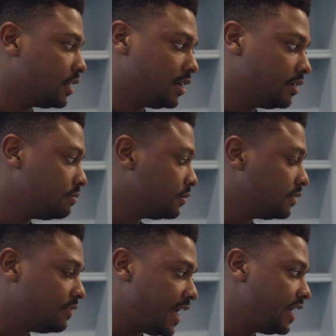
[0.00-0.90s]
the
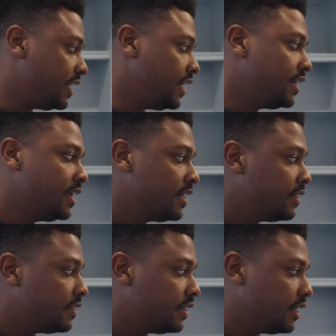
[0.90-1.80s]
vanity,
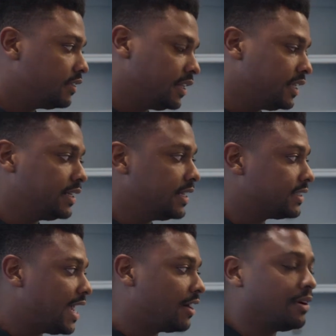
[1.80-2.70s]
and the
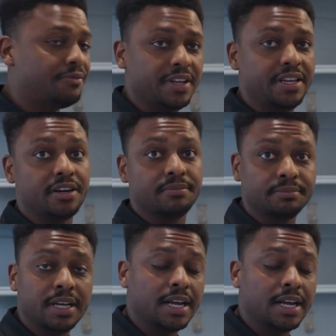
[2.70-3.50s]
entire outfit here.